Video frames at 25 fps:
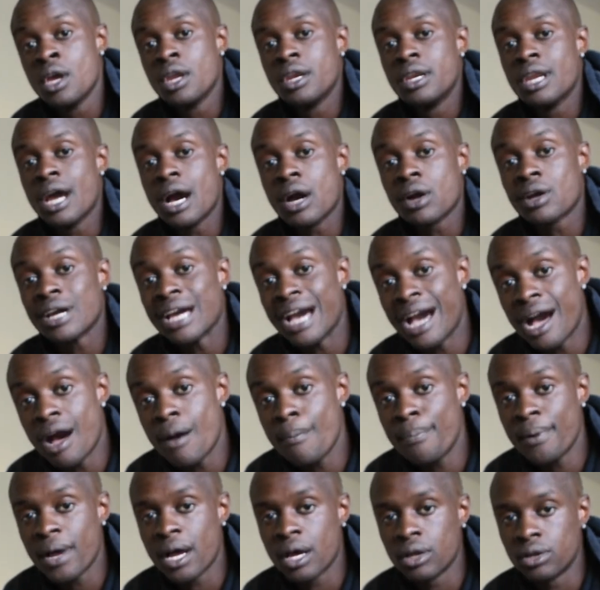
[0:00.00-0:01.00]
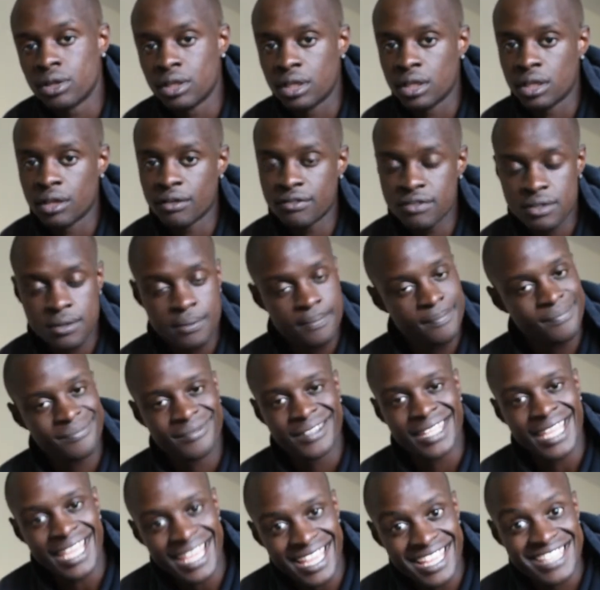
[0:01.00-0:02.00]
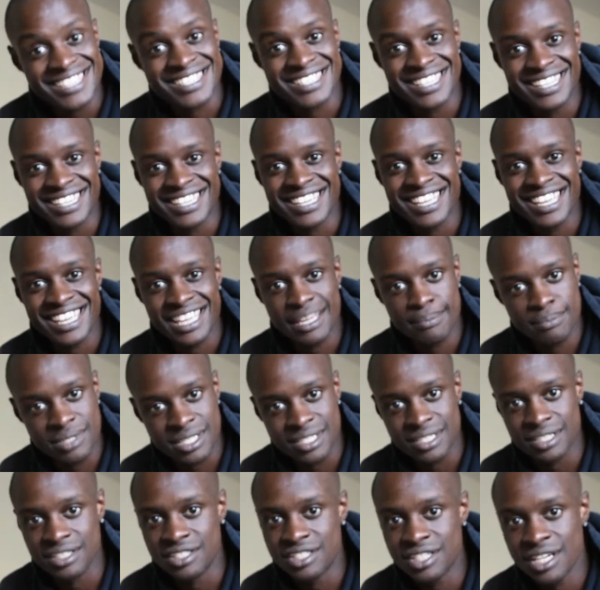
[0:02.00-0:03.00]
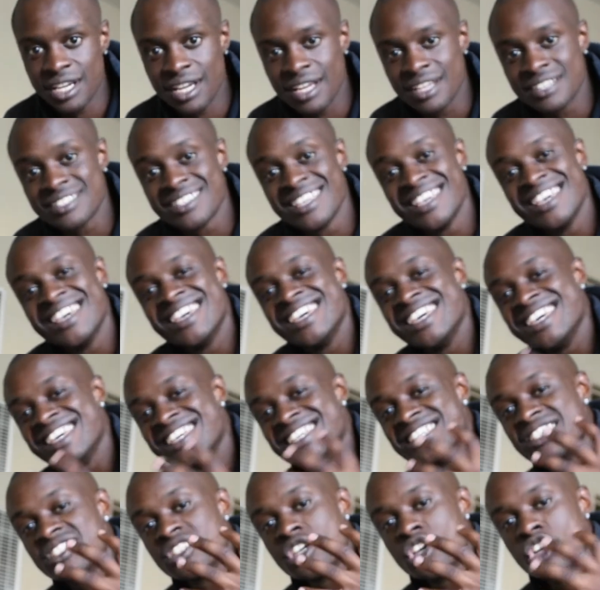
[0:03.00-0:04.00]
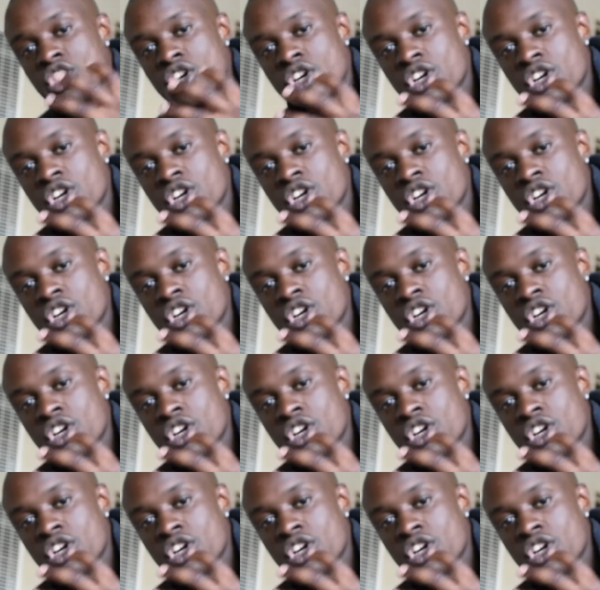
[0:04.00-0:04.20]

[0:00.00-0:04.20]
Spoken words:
Now, compound lifts, as the name suggests, is